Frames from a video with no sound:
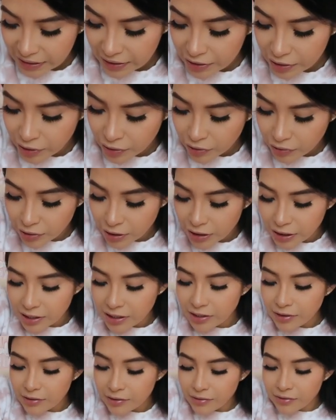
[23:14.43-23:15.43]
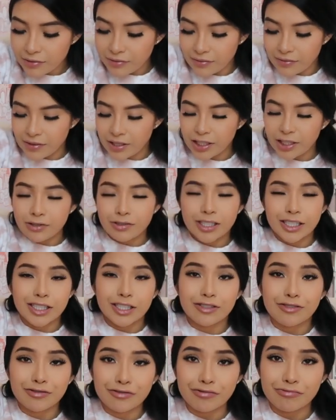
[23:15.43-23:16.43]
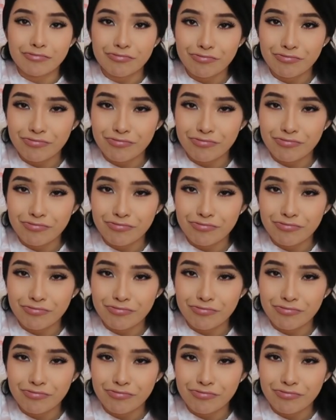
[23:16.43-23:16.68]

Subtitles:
It's so cute. It's so cute.